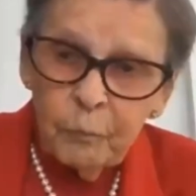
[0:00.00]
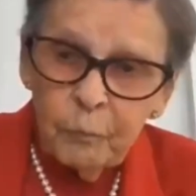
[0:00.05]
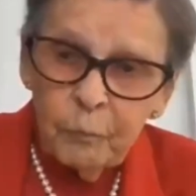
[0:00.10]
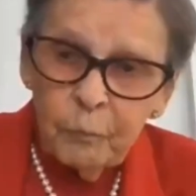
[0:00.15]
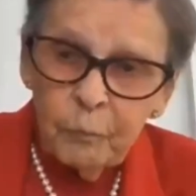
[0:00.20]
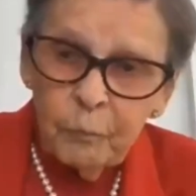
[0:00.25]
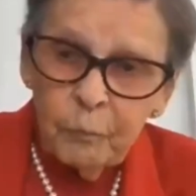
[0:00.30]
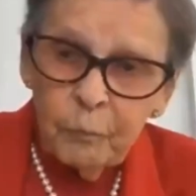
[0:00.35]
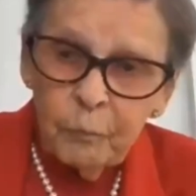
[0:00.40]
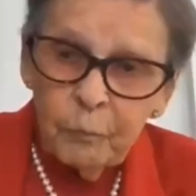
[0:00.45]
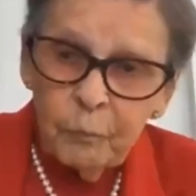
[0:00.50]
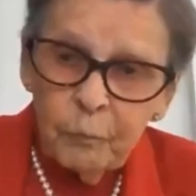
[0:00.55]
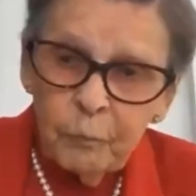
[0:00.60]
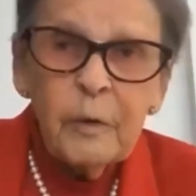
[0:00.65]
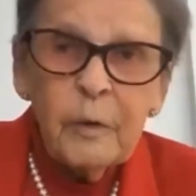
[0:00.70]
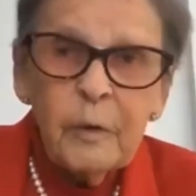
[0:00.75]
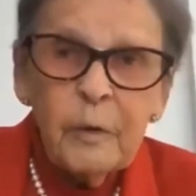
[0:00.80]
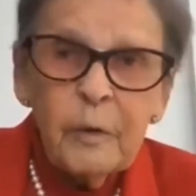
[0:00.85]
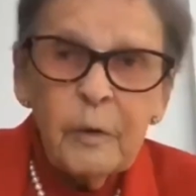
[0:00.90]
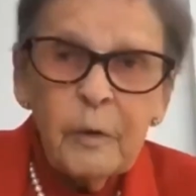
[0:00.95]
Paikin an
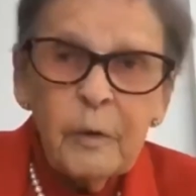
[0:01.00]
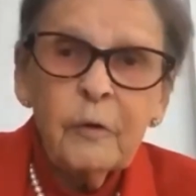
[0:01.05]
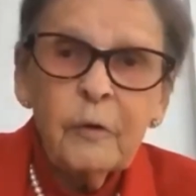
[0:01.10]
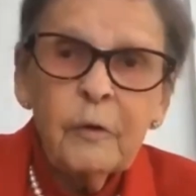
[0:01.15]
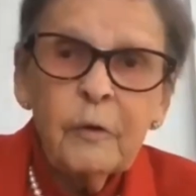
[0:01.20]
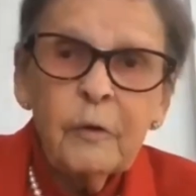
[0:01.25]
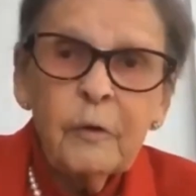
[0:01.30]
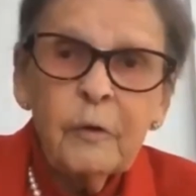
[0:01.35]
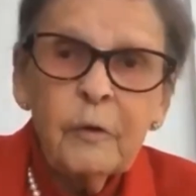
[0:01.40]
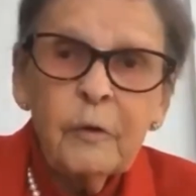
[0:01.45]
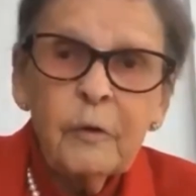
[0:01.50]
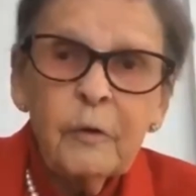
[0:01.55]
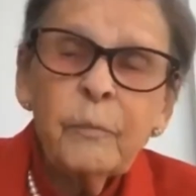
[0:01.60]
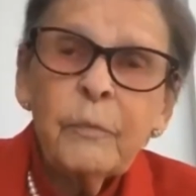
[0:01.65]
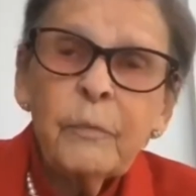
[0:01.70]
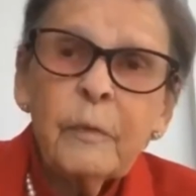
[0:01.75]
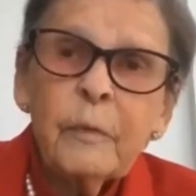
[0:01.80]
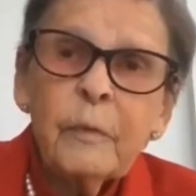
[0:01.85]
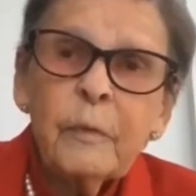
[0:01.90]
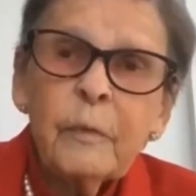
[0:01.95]
email and I said, that
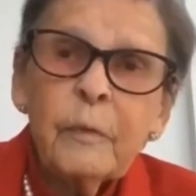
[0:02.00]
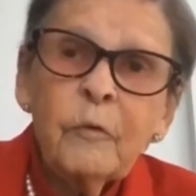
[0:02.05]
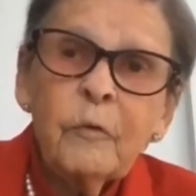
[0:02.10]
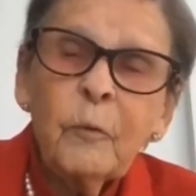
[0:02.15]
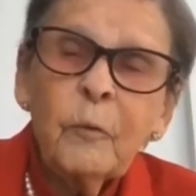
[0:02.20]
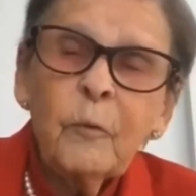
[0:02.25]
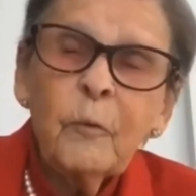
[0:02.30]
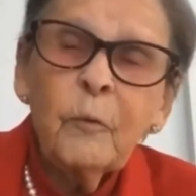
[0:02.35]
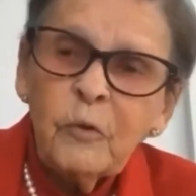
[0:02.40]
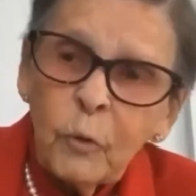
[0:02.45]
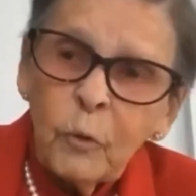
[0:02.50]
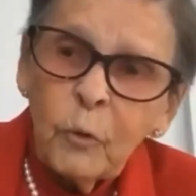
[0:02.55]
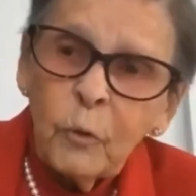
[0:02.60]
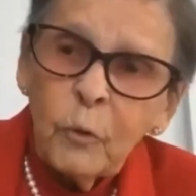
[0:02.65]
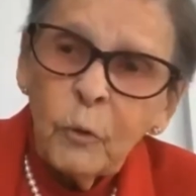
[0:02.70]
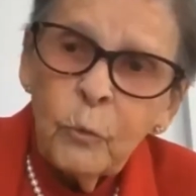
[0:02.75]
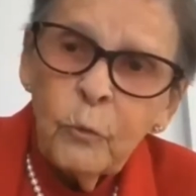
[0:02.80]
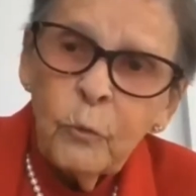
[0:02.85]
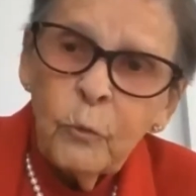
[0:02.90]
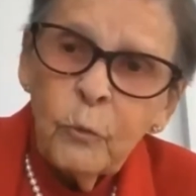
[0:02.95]
is a
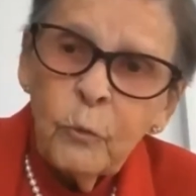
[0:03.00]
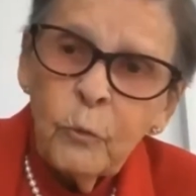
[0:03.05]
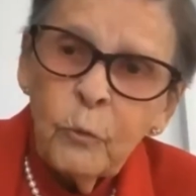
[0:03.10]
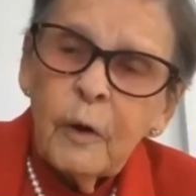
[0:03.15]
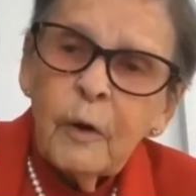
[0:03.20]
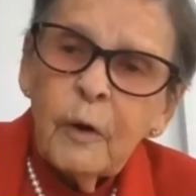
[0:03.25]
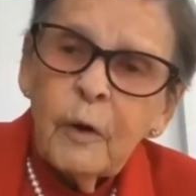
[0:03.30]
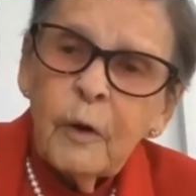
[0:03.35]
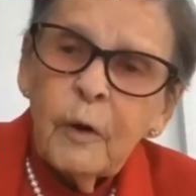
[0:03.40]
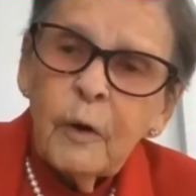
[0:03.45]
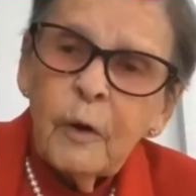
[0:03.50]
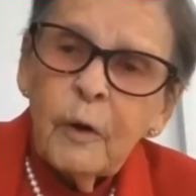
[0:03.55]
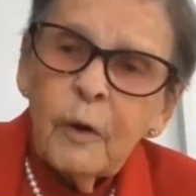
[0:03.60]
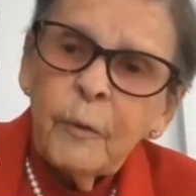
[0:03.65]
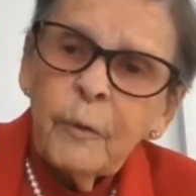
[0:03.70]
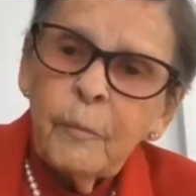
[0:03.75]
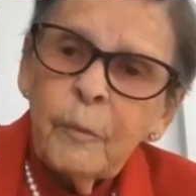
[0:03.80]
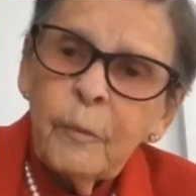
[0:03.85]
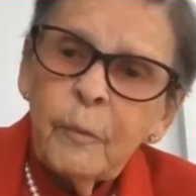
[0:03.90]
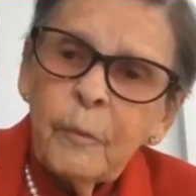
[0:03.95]
misquote
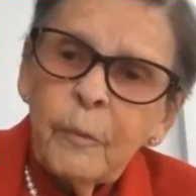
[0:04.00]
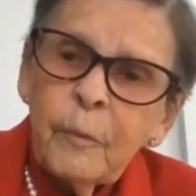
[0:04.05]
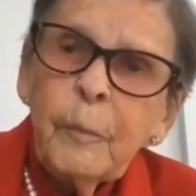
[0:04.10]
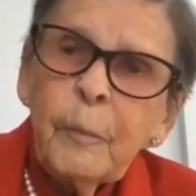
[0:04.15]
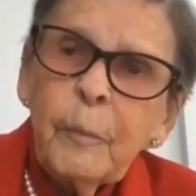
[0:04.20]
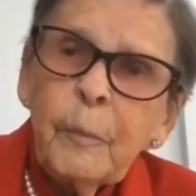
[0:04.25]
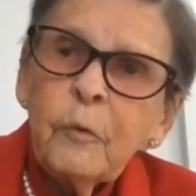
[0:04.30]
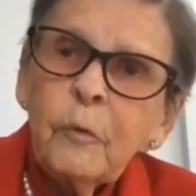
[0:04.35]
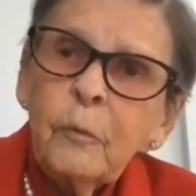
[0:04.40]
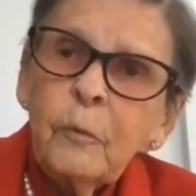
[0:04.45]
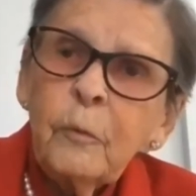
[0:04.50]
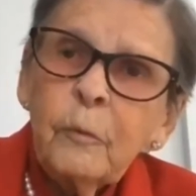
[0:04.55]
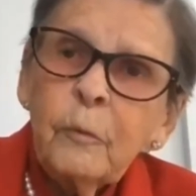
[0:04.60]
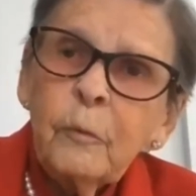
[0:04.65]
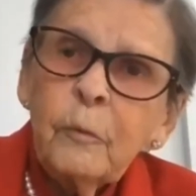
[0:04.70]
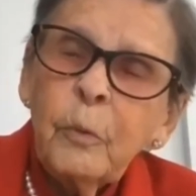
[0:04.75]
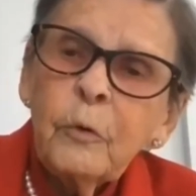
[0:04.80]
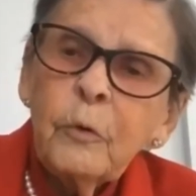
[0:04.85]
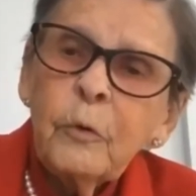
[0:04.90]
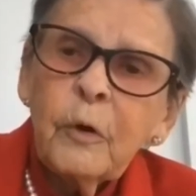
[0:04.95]
from the biblical
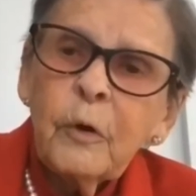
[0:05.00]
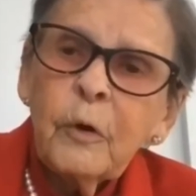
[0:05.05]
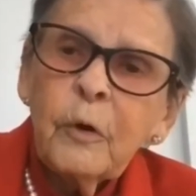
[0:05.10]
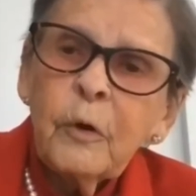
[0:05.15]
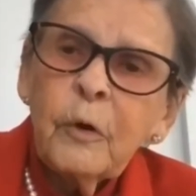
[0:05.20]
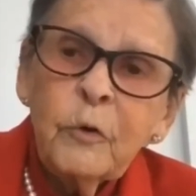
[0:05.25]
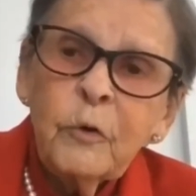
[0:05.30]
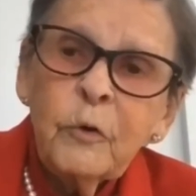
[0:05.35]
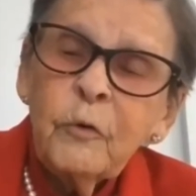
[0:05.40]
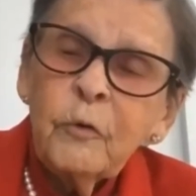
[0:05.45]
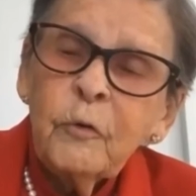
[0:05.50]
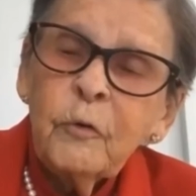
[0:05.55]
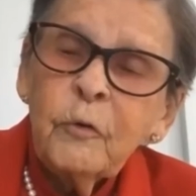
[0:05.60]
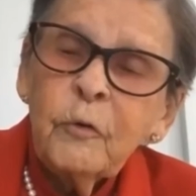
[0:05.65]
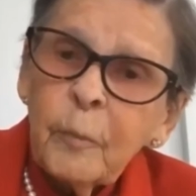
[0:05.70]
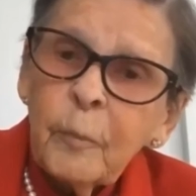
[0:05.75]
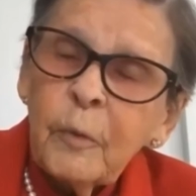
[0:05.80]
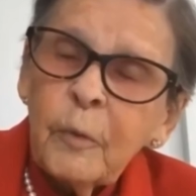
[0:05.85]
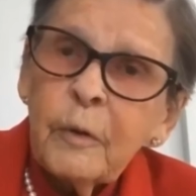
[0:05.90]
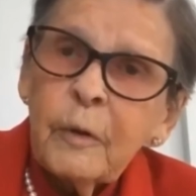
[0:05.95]
book of
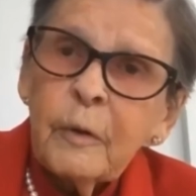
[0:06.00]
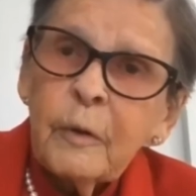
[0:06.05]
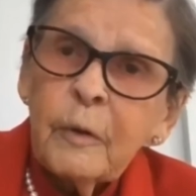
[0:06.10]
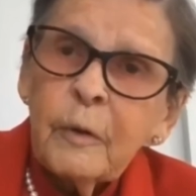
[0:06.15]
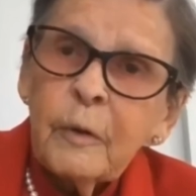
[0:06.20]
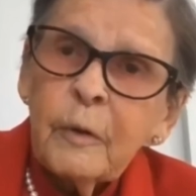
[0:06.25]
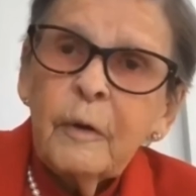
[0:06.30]
Deuteronomy,